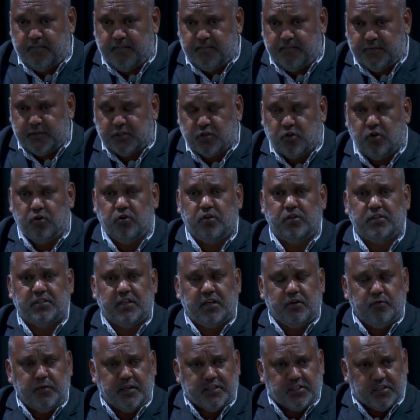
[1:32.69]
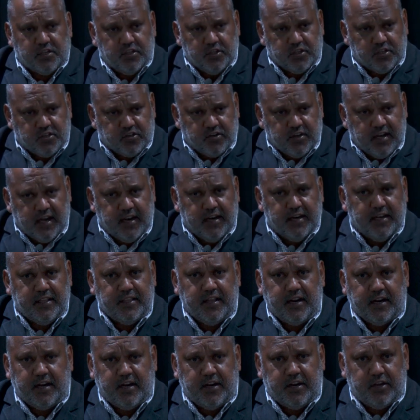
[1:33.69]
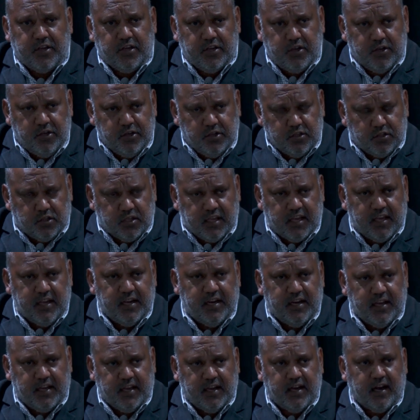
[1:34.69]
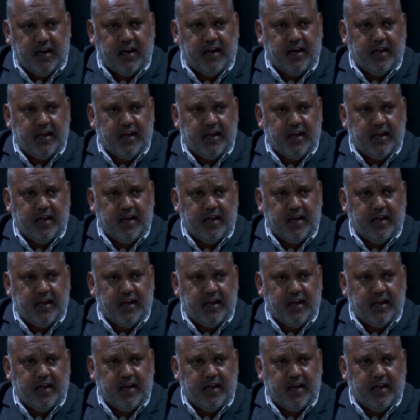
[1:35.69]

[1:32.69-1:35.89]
schools in Western Australia that are going to use EDI,